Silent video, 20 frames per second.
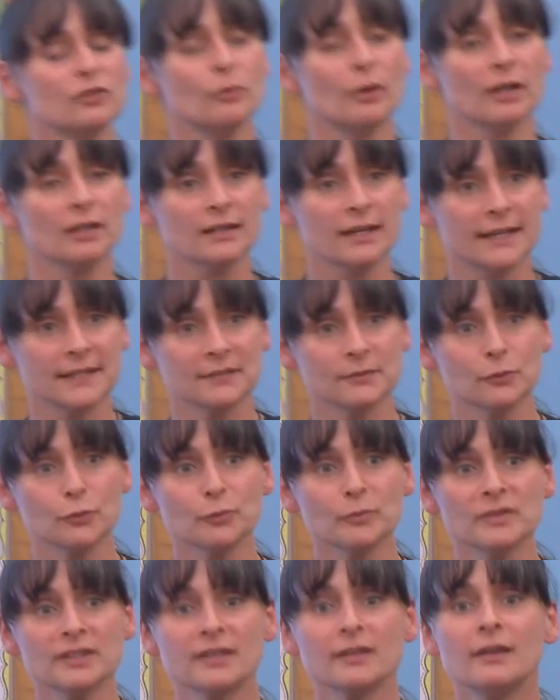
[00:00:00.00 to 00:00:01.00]
to our
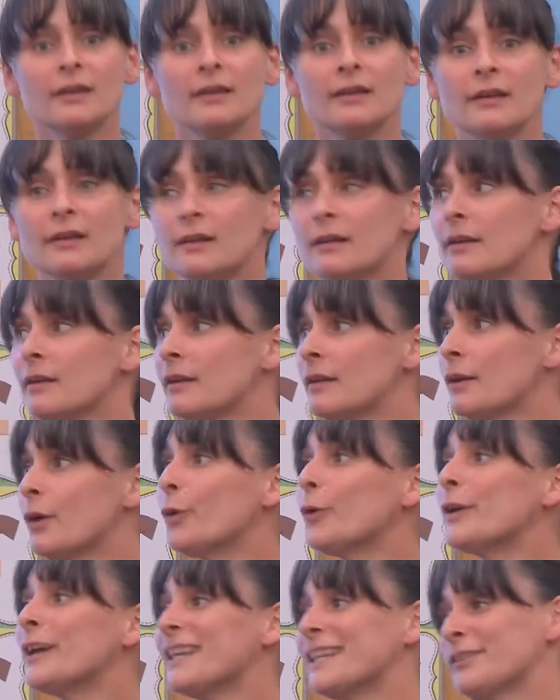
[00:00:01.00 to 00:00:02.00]
classrooms. Eighth grade,
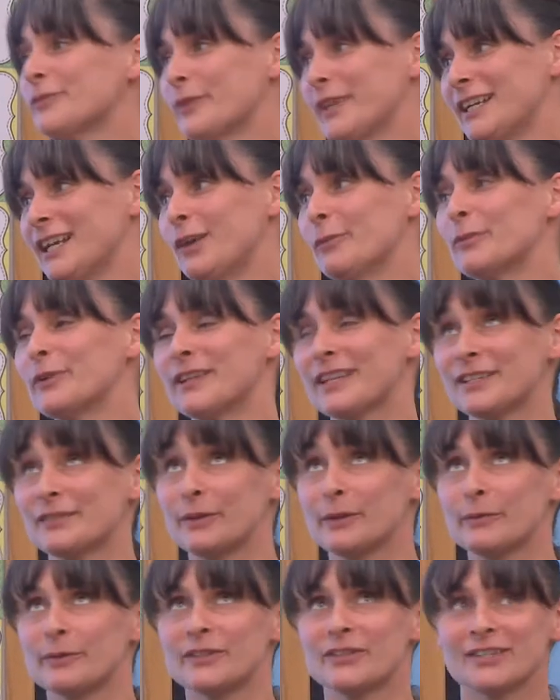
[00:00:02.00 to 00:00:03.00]
oh, eighth grade helper, that's
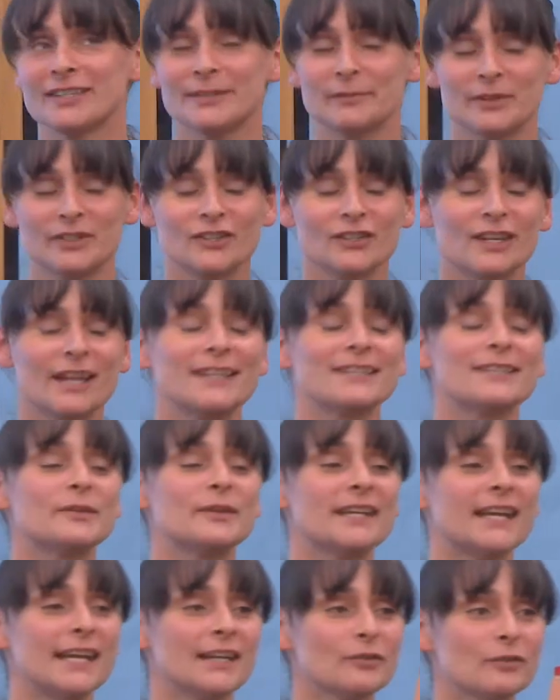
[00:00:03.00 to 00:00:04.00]
right, we just switched that.
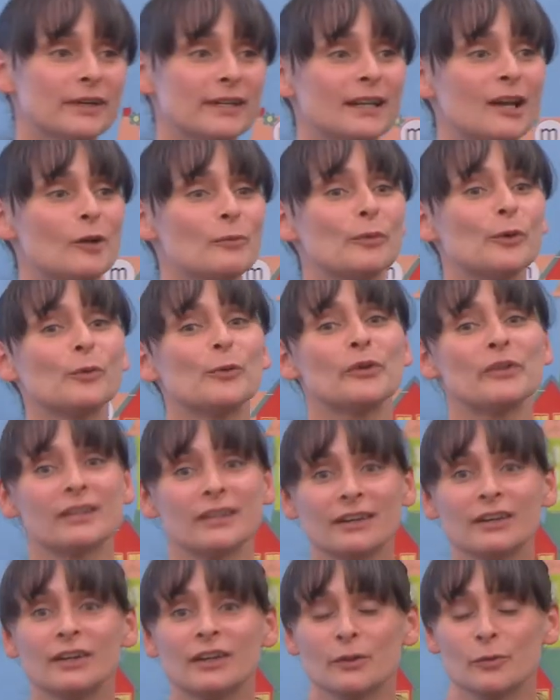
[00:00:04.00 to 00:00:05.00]
So an eighth grade helper
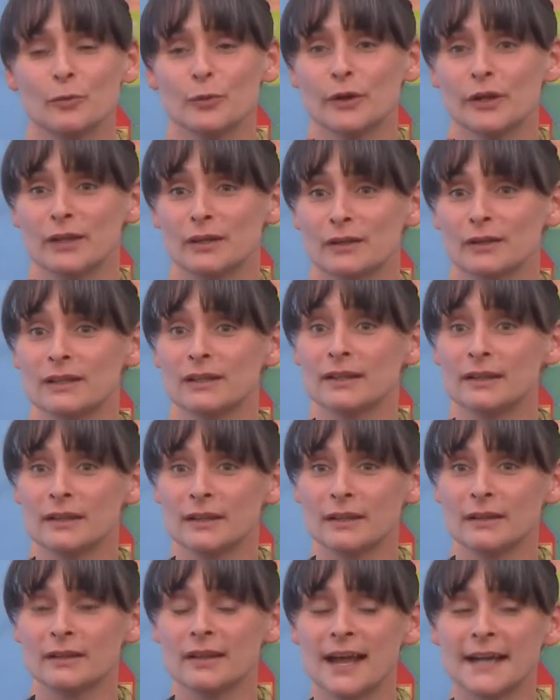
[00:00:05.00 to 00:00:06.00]
will, will
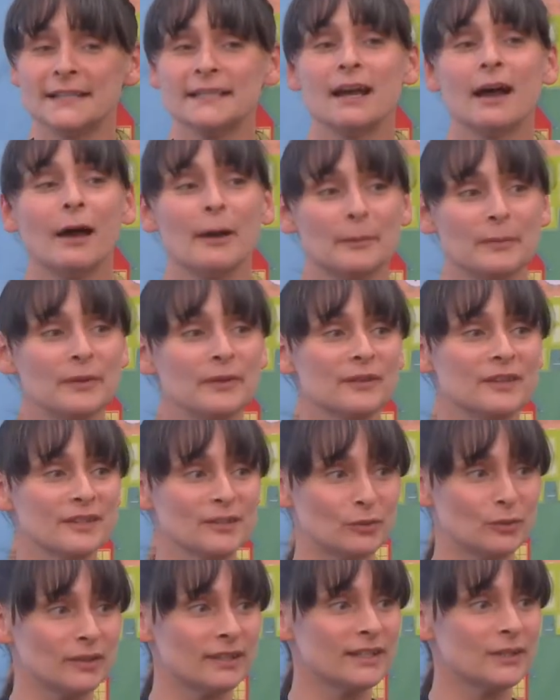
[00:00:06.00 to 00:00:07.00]
line up the
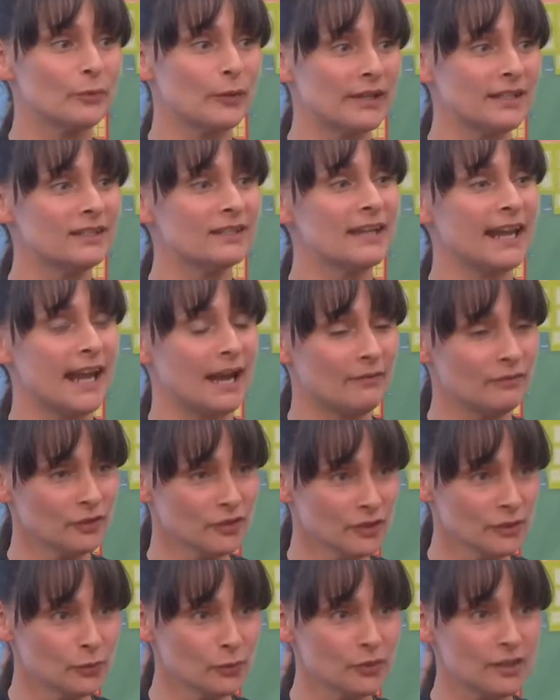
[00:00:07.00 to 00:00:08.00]
students going to
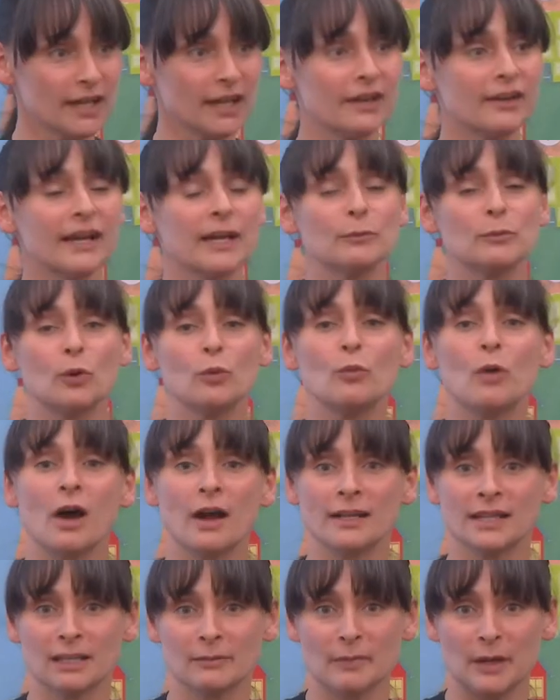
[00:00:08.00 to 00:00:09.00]
after school care and we'll
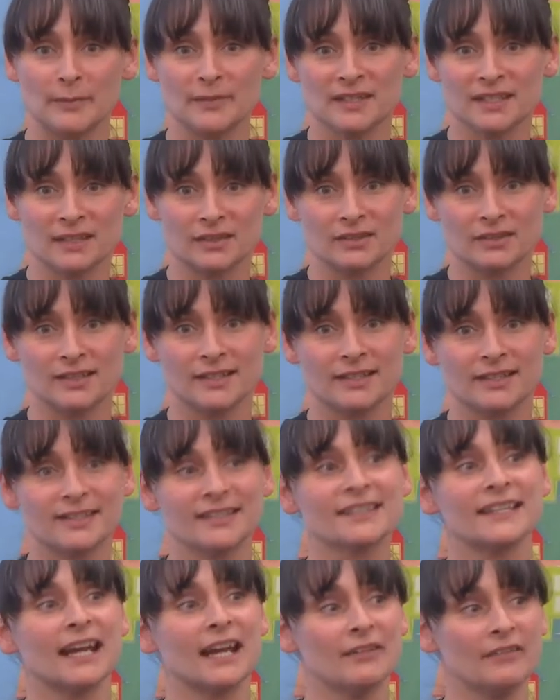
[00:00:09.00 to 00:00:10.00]
walk them upstairs to the
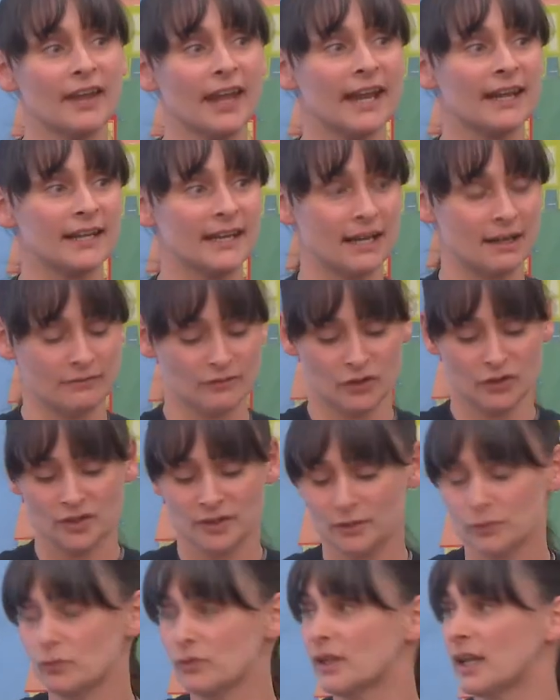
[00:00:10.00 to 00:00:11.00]
staff at after
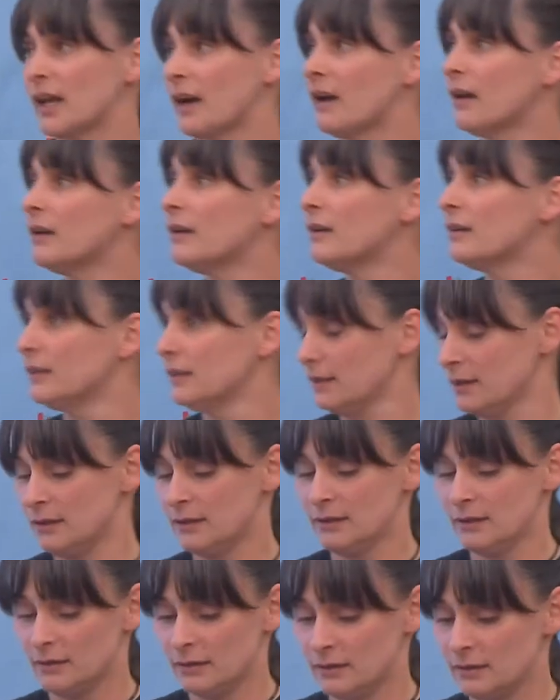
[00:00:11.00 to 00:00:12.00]
school care.
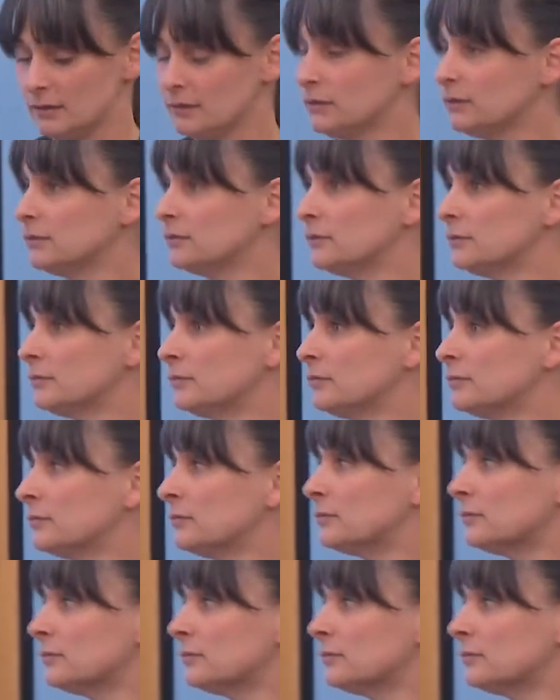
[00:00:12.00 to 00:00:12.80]
Um,